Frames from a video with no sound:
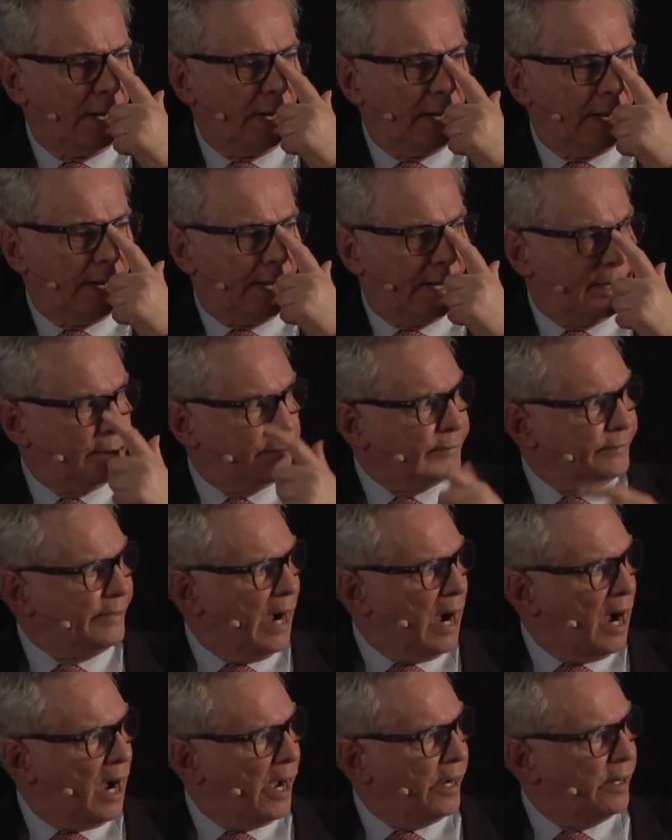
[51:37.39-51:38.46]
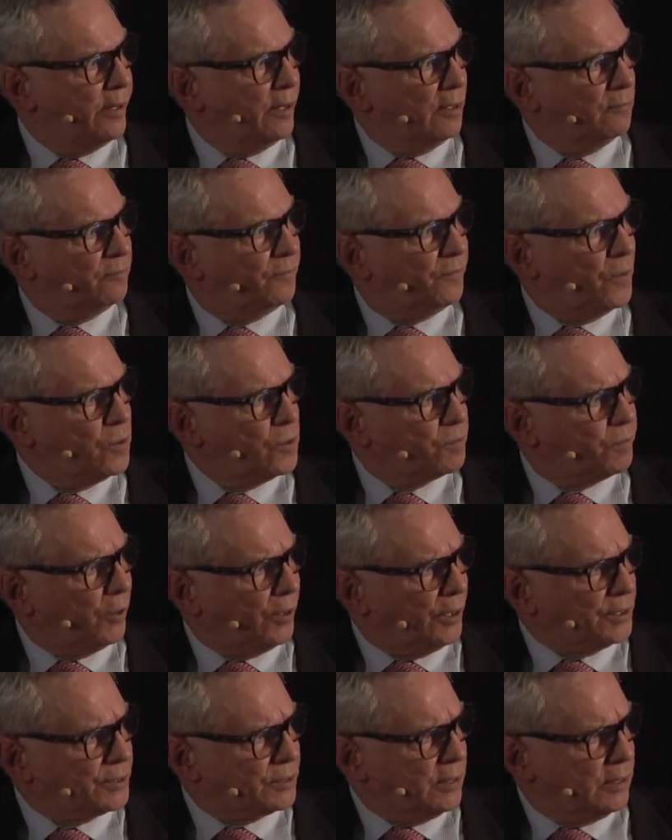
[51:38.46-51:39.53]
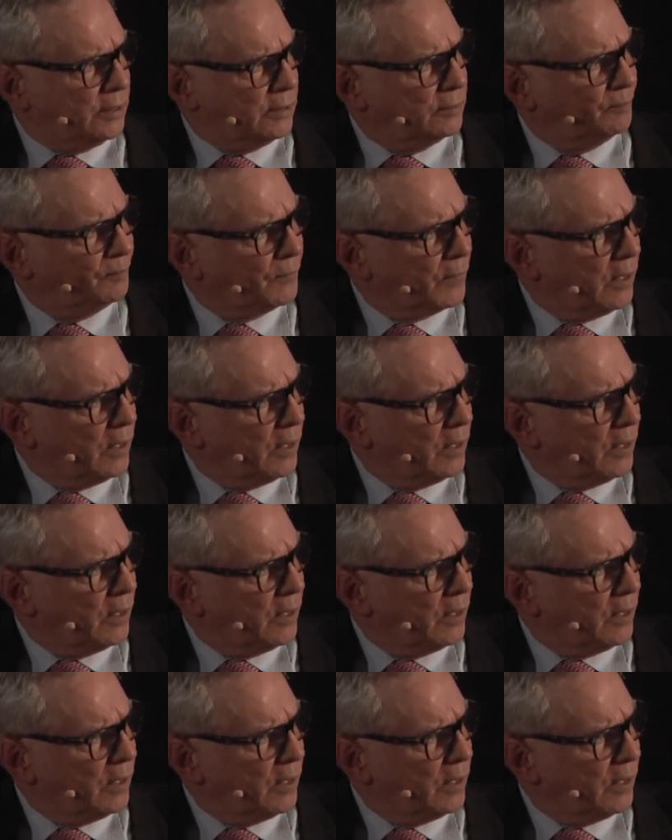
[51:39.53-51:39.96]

uh, died of food poisoning